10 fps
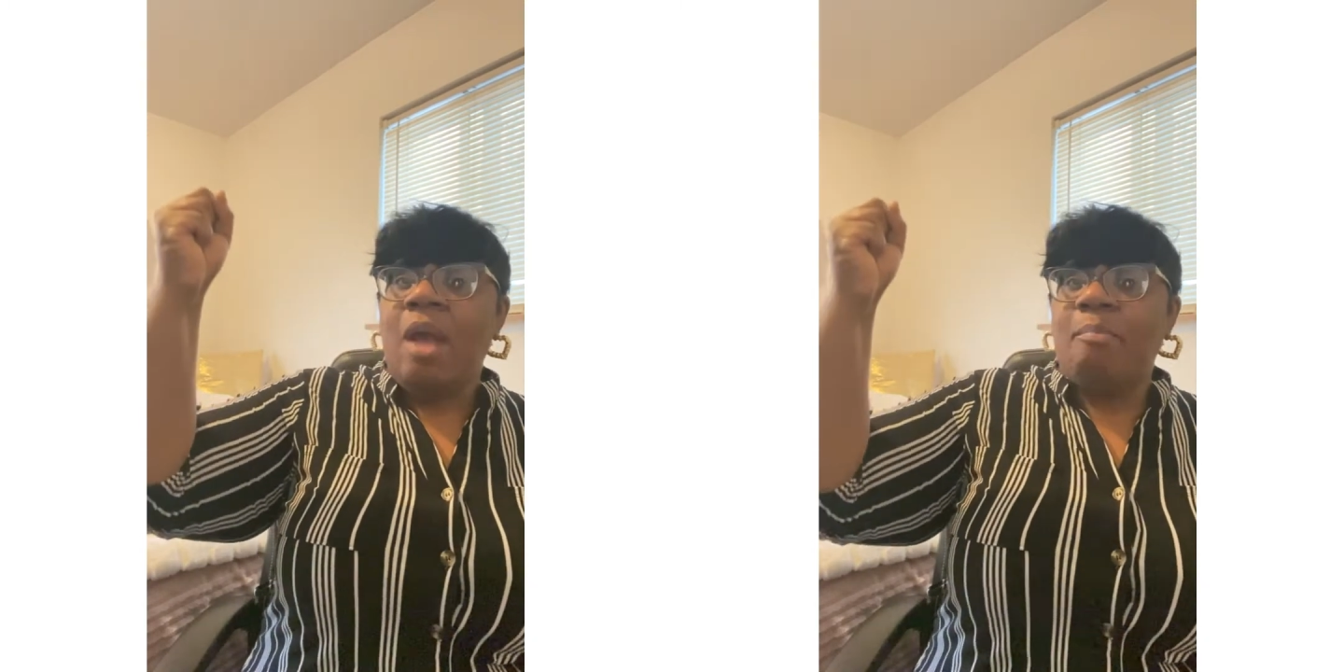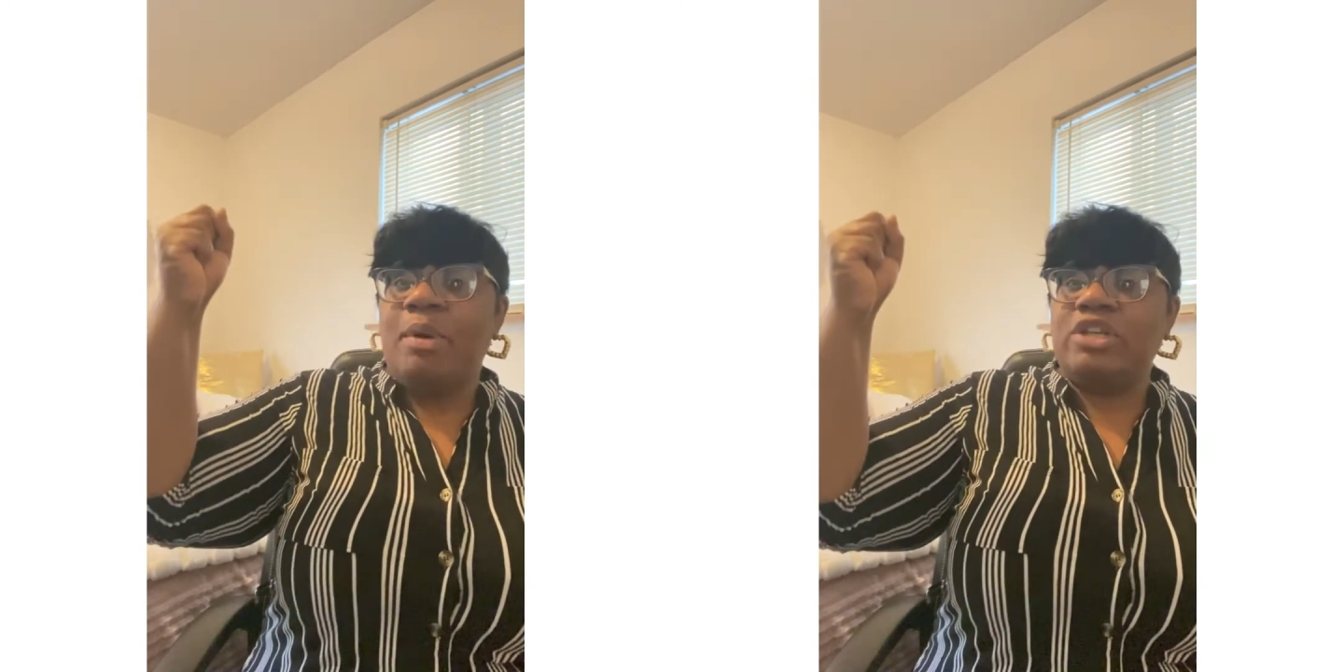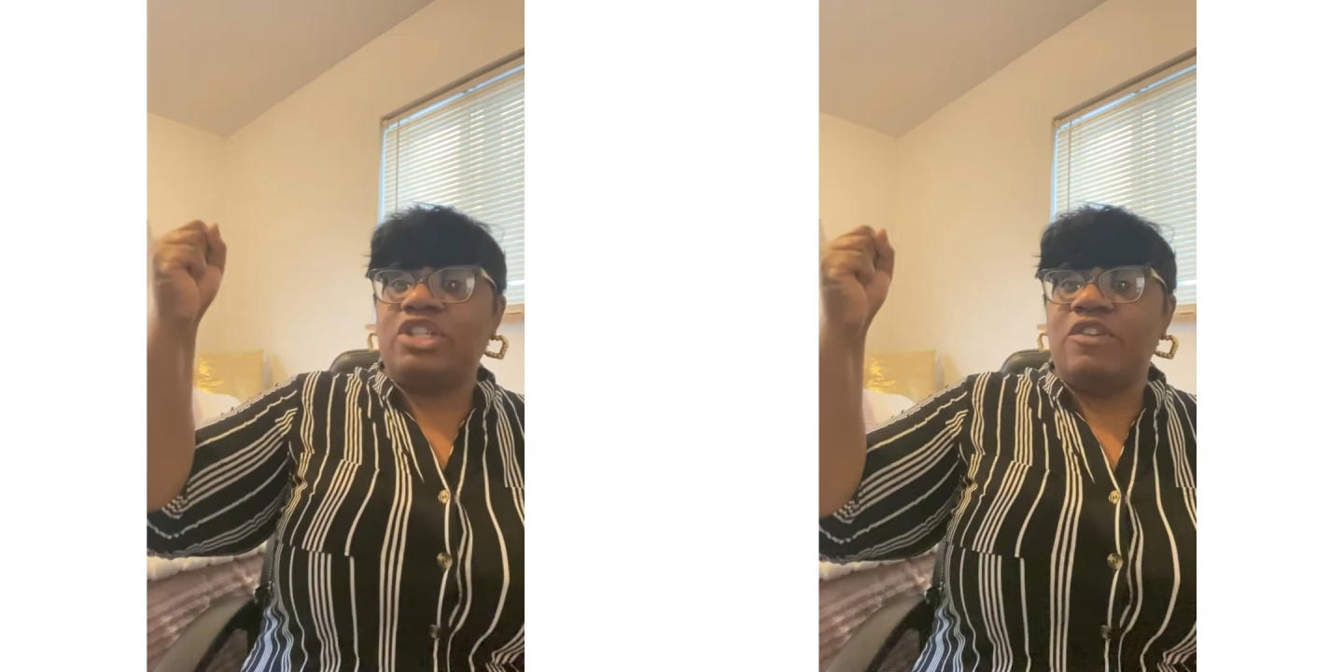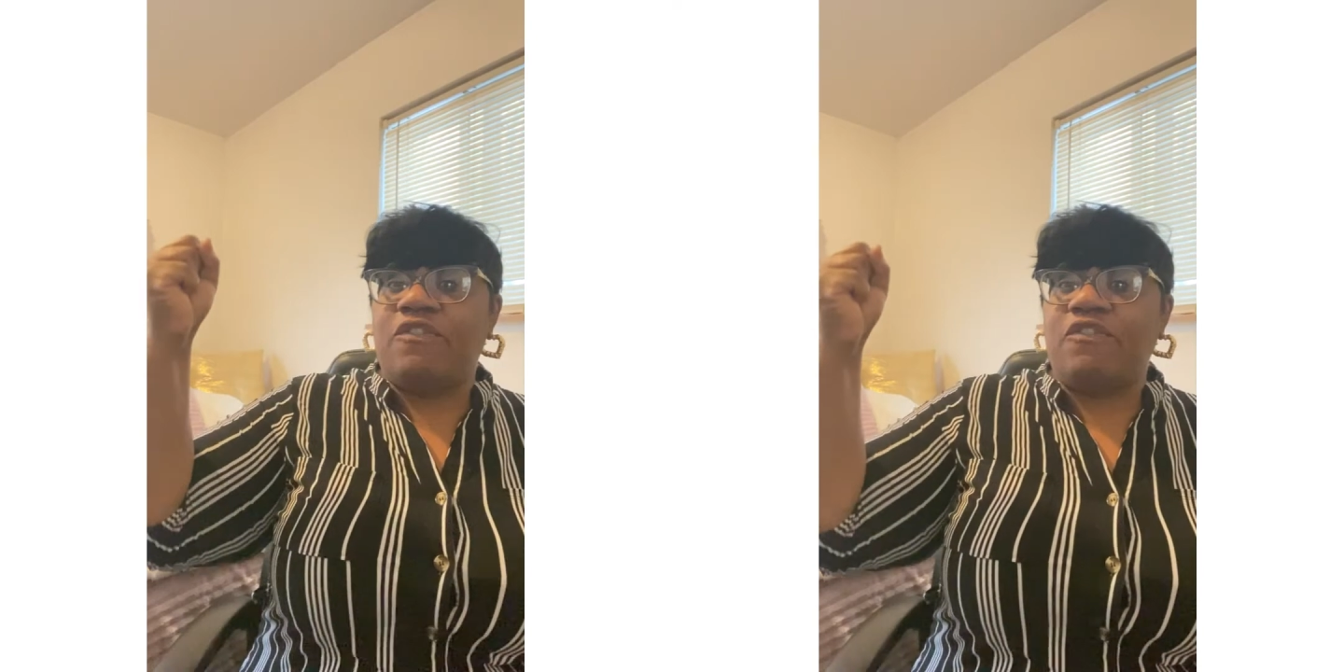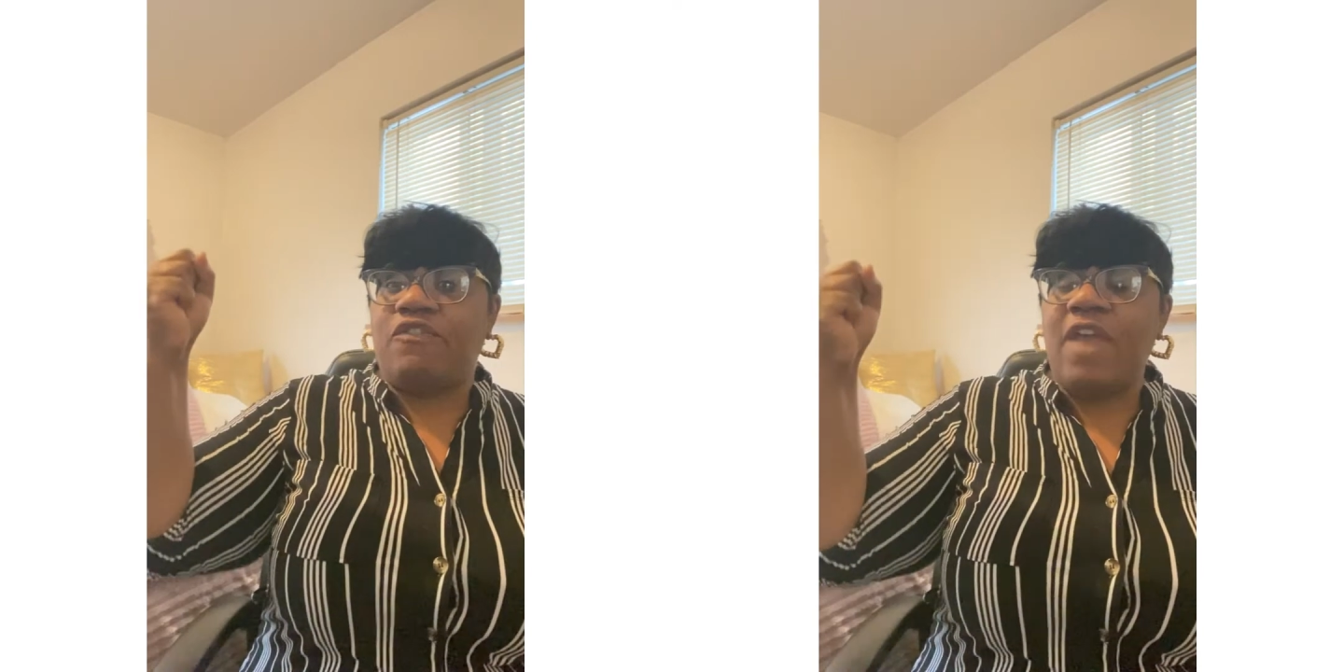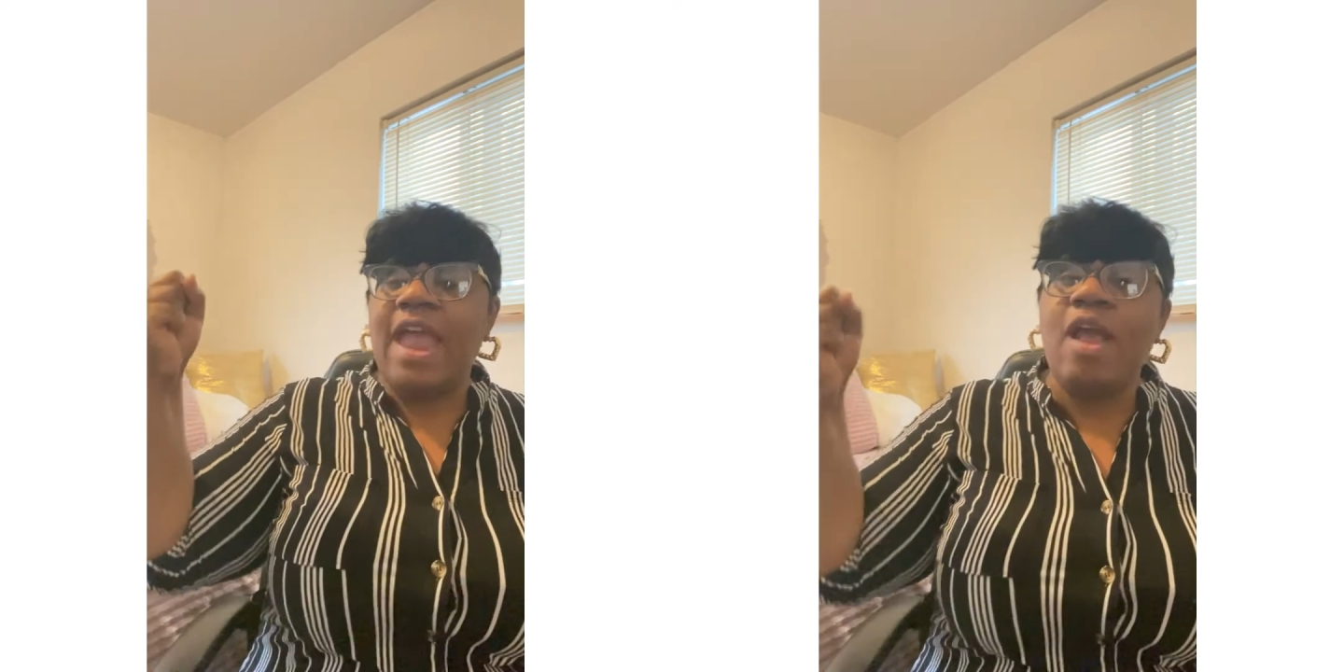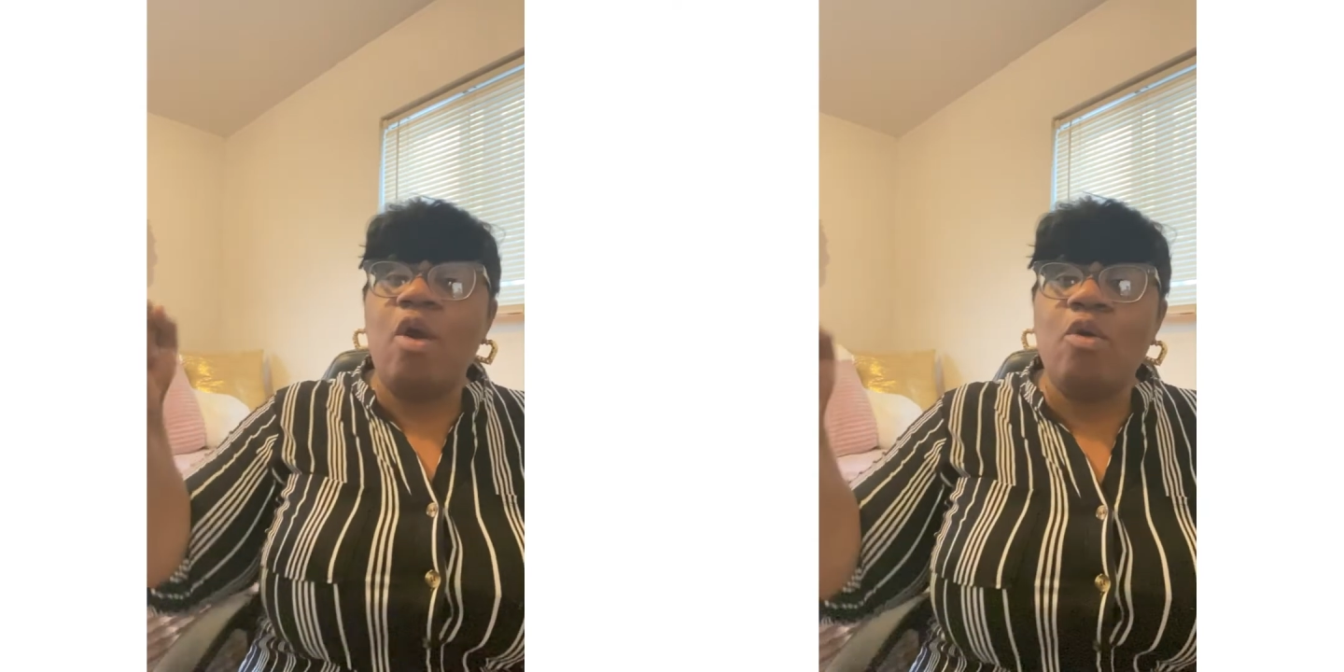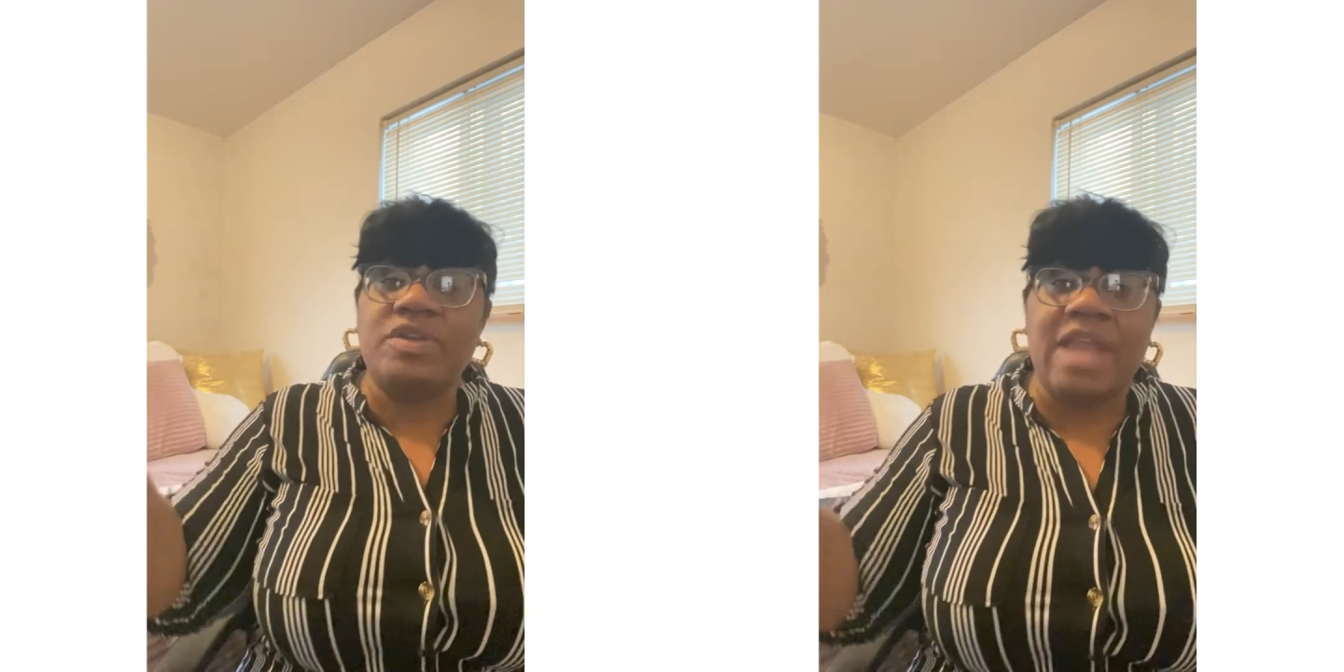but she
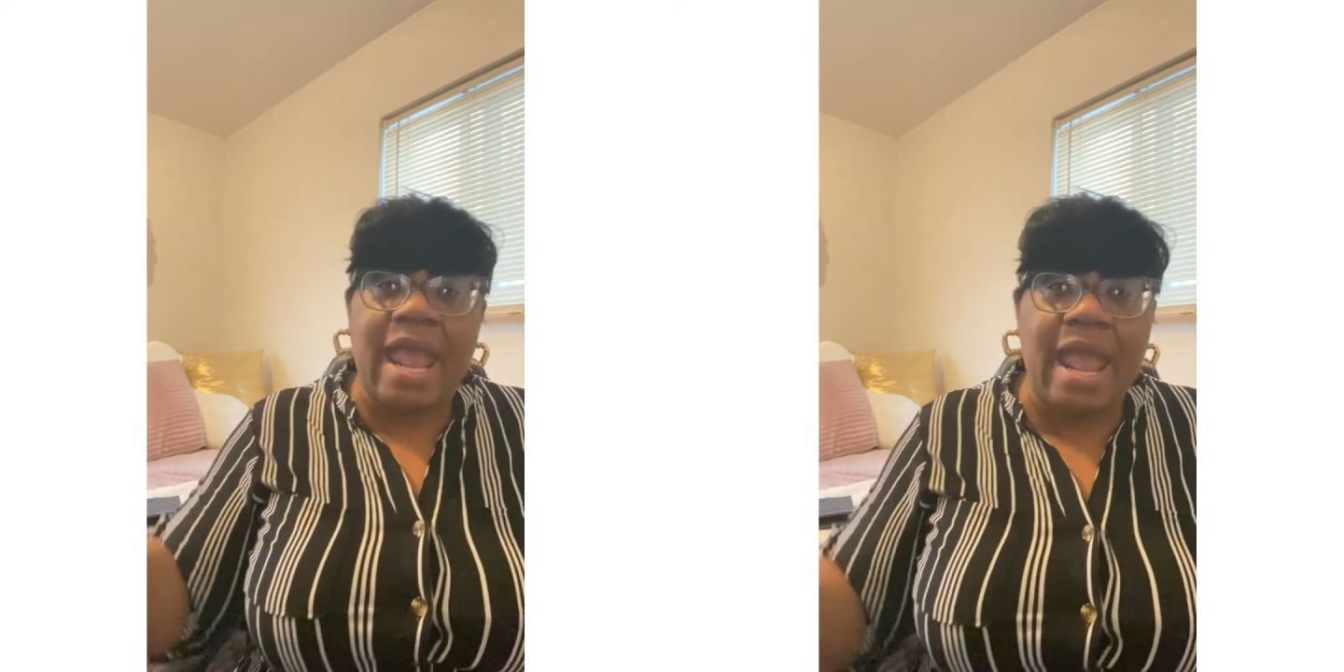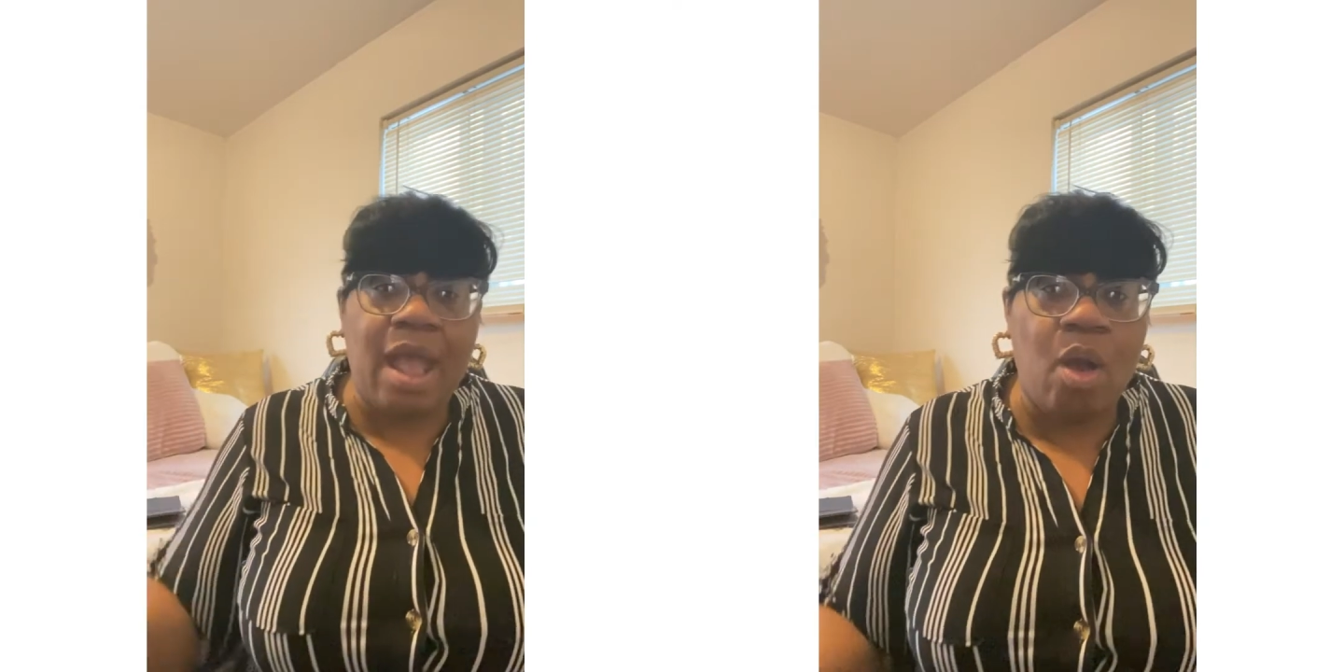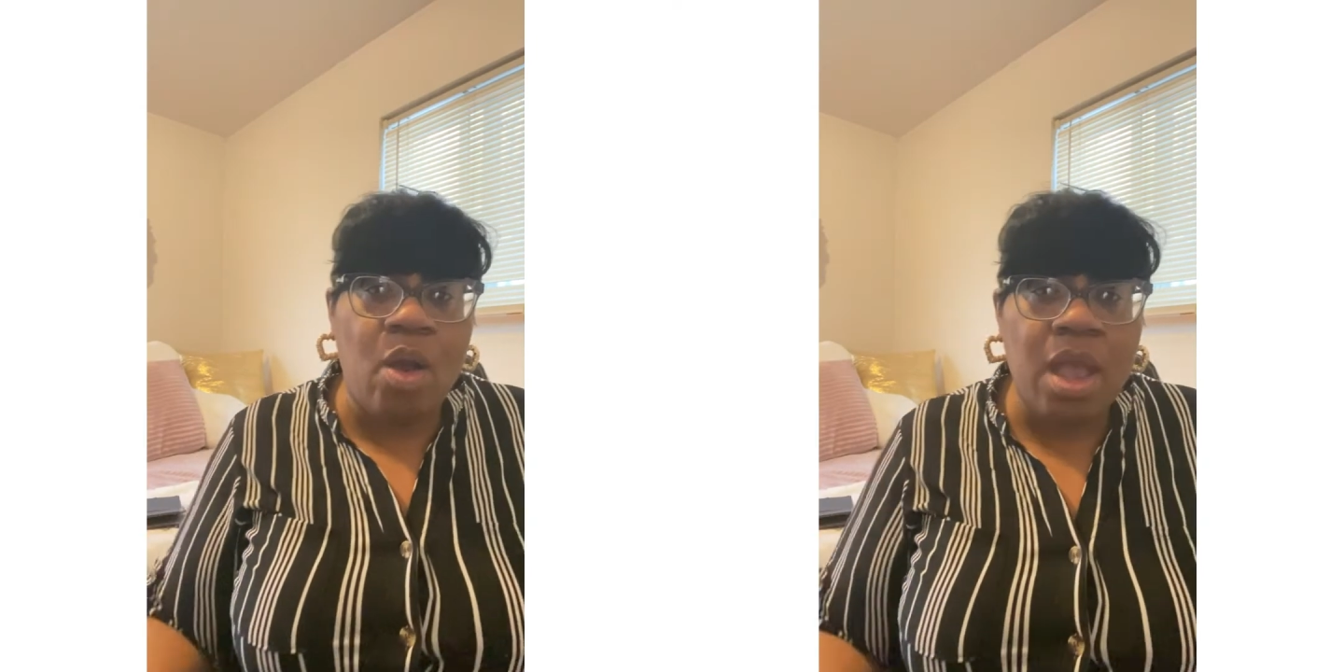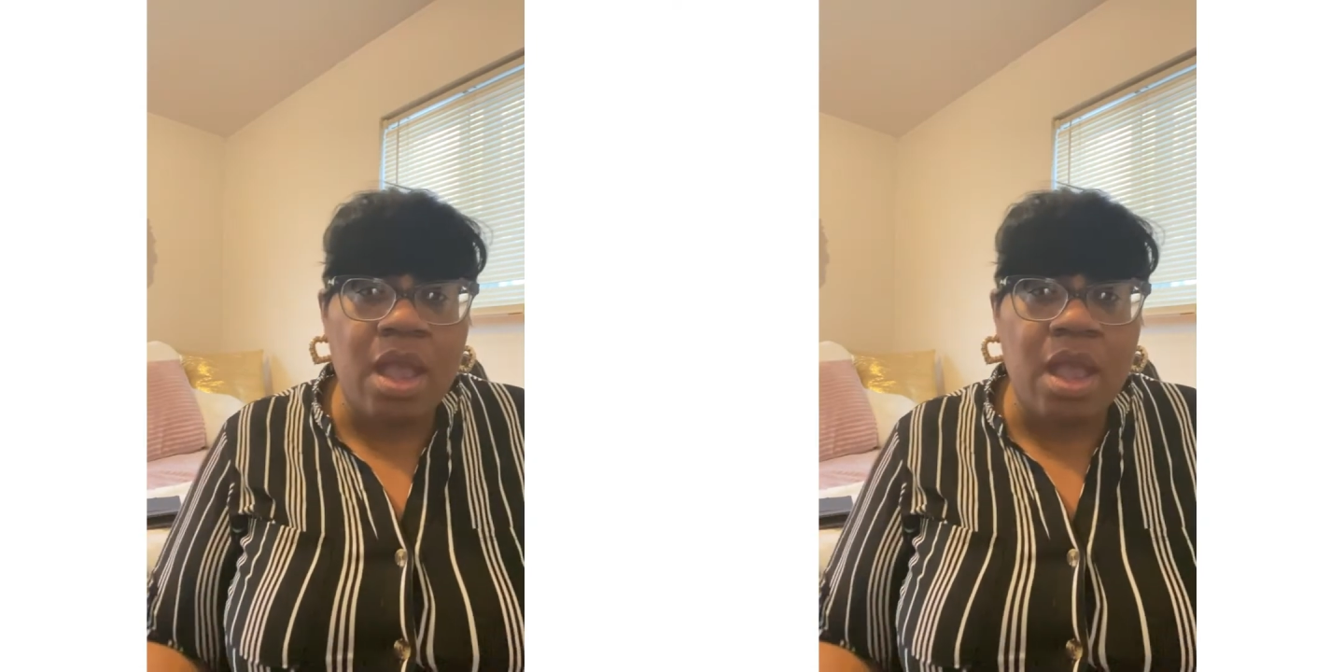fell down